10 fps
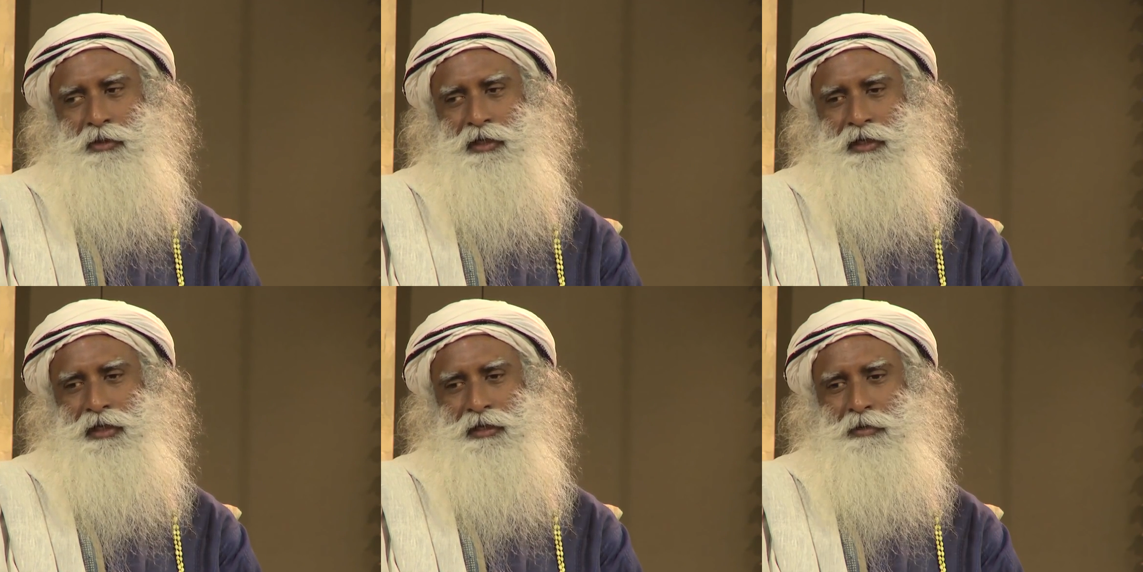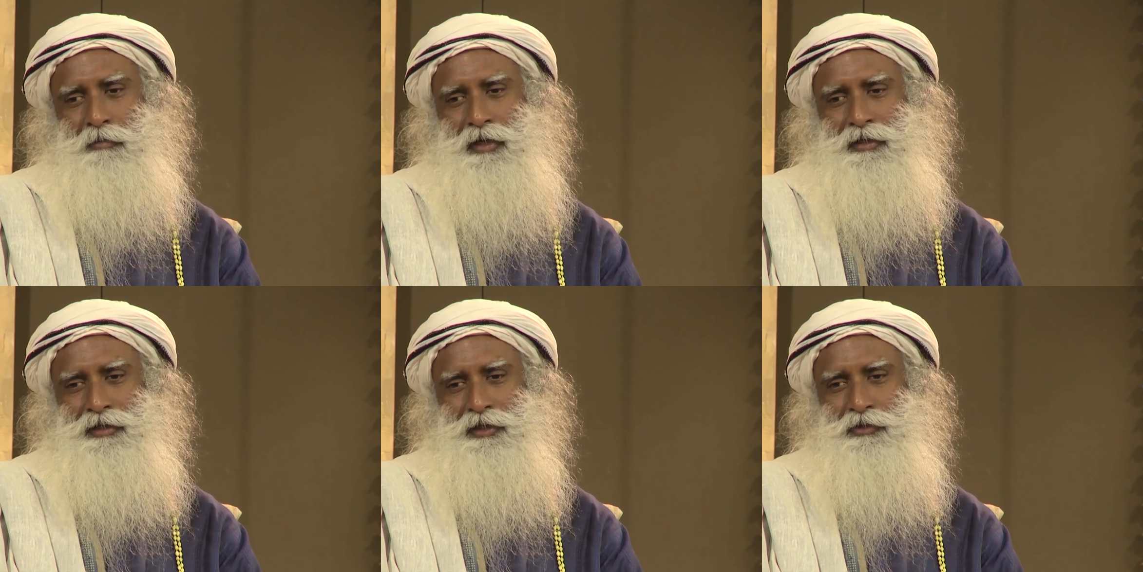talking like your
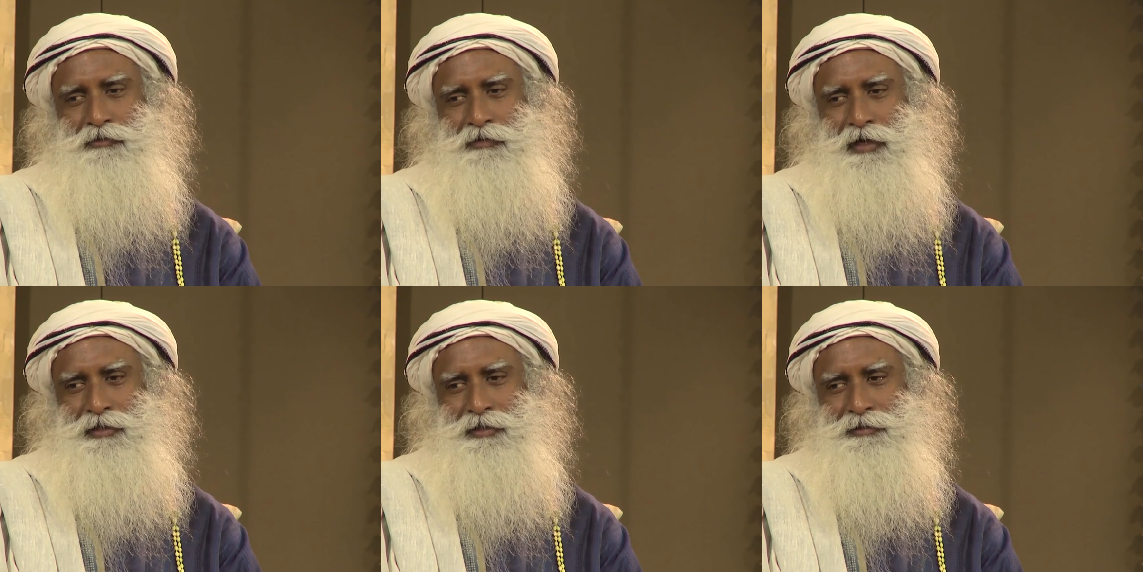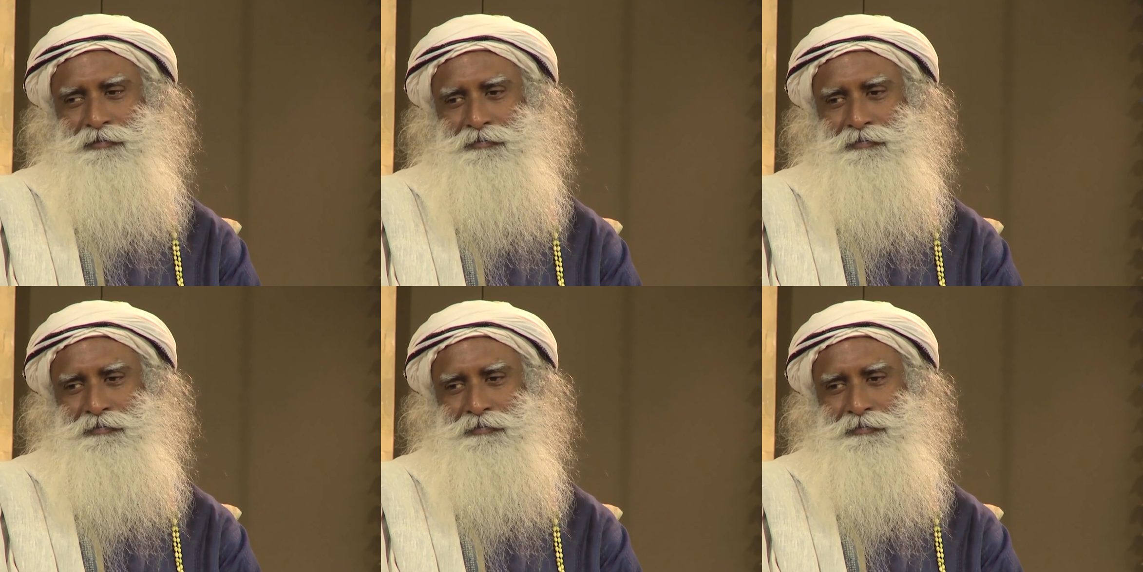mother or your father,